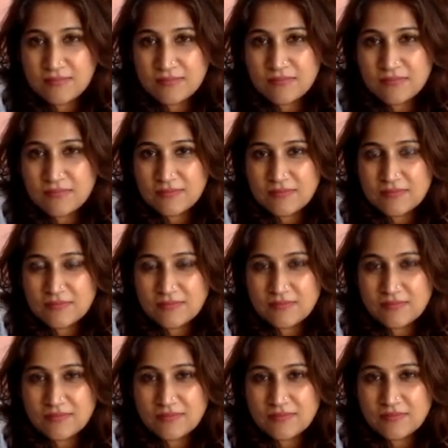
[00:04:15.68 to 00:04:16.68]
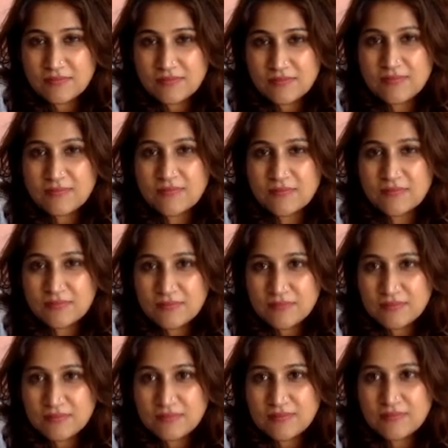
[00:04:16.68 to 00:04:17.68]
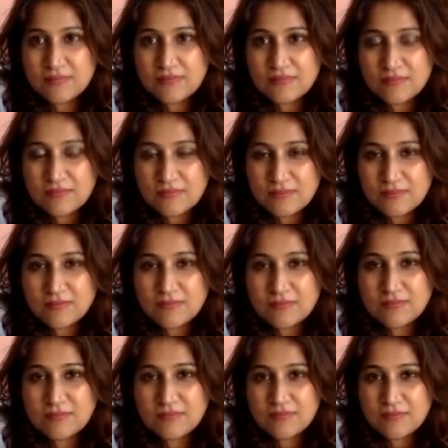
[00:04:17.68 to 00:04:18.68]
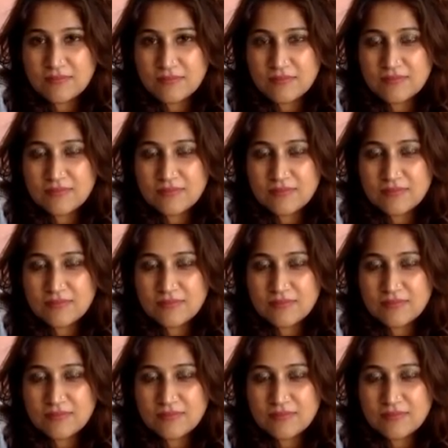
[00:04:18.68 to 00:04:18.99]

[no speech]